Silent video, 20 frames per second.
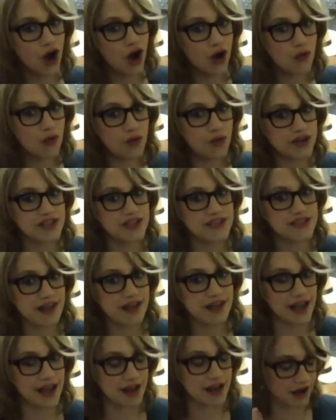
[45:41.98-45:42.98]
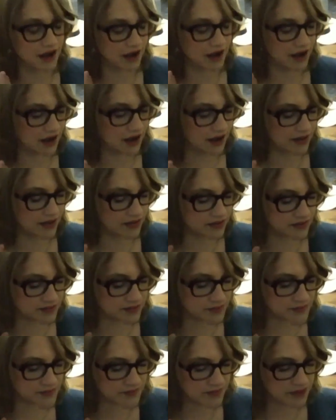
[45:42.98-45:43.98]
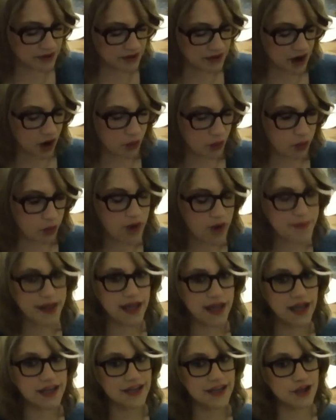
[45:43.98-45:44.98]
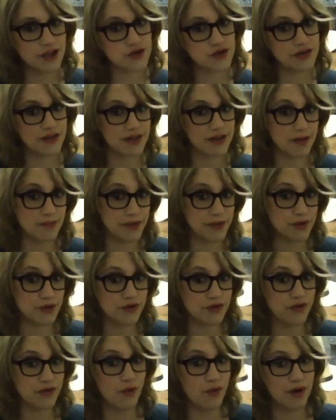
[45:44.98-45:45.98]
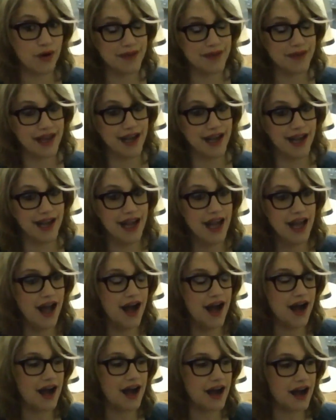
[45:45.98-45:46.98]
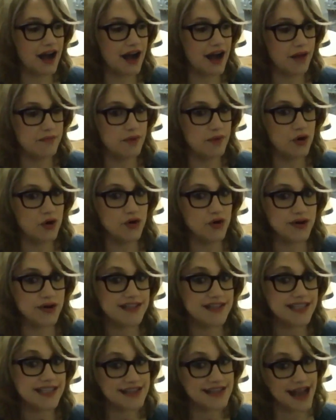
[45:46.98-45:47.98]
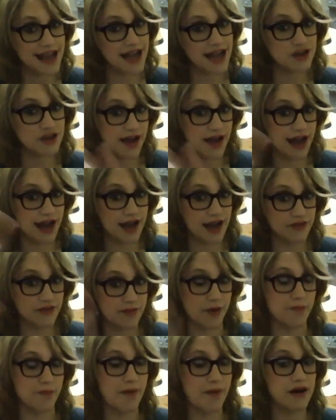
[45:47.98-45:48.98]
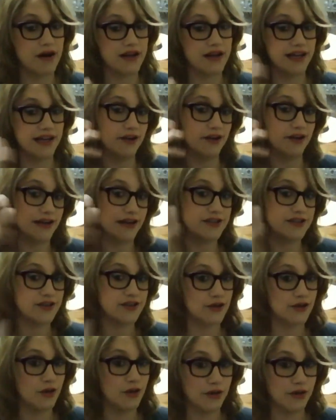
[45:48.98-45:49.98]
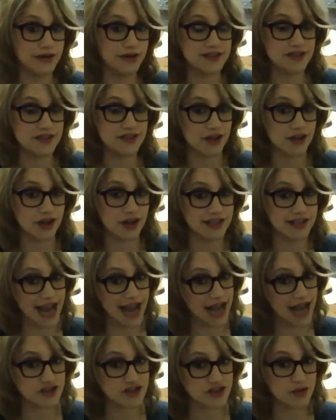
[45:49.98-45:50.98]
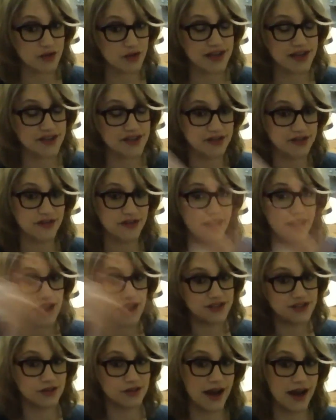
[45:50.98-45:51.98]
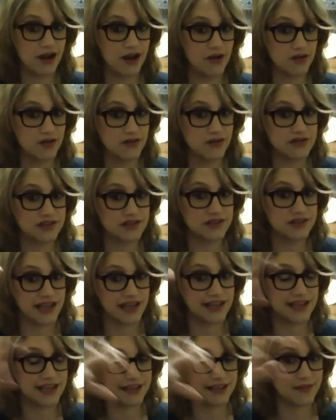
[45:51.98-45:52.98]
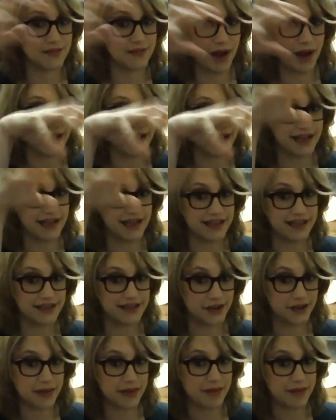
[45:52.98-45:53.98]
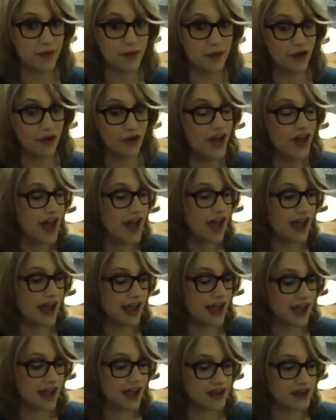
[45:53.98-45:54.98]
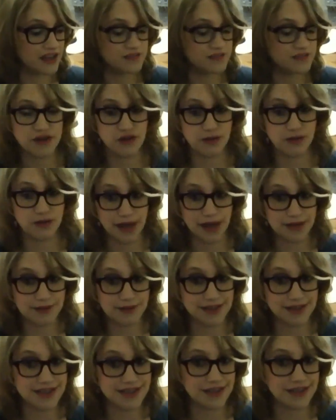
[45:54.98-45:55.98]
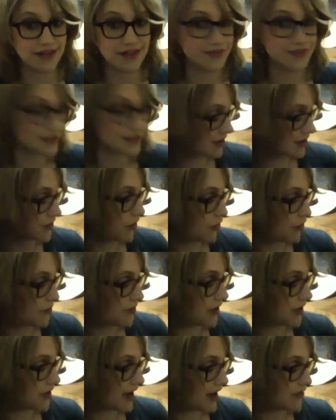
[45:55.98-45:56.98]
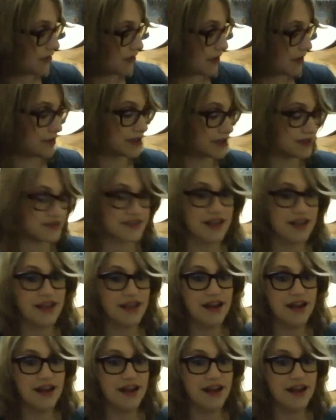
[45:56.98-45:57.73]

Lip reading: which is like a woman, usually like a beautiful woman, who can detach her head from her body and her internal organs are attached to it. And she flies around like biting and killing people, and especially babies. They love to suck all the blood out of babies.